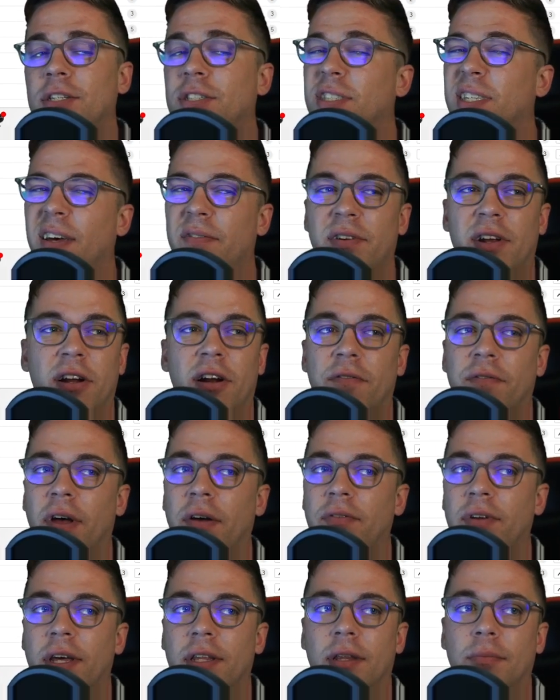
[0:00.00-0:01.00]

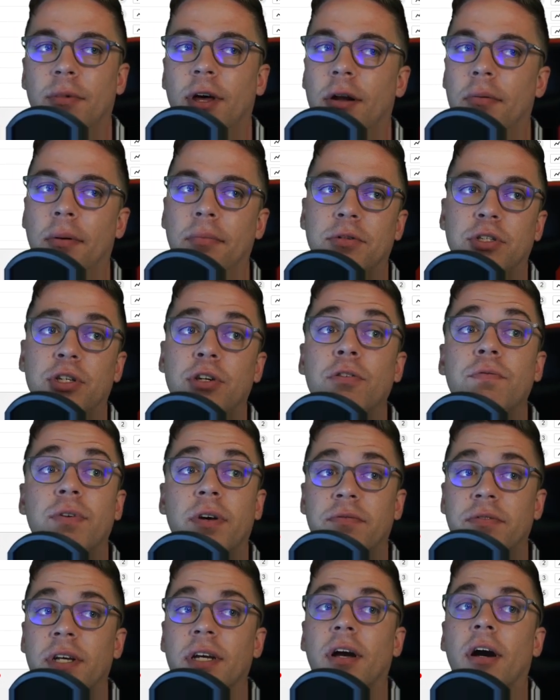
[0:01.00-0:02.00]
750 at the minimum to
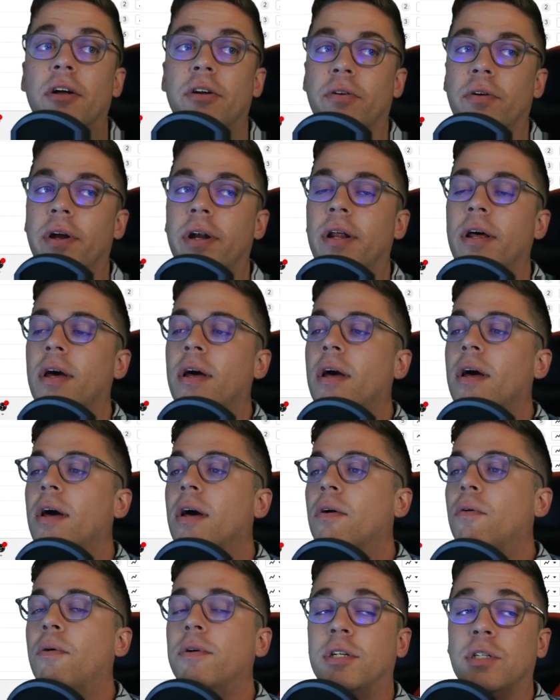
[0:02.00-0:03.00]
1,500,
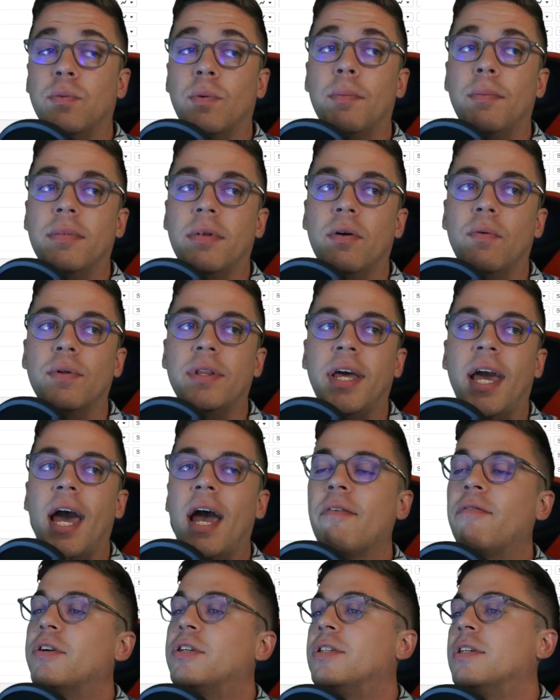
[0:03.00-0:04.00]
which is what the
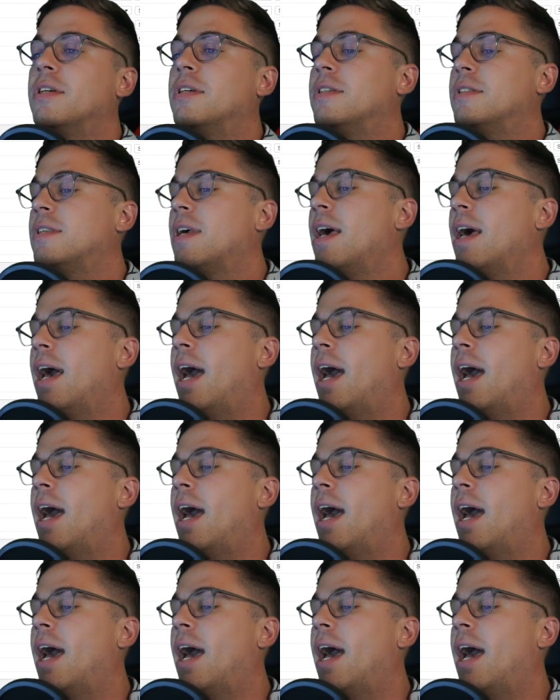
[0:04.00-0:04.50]
average is.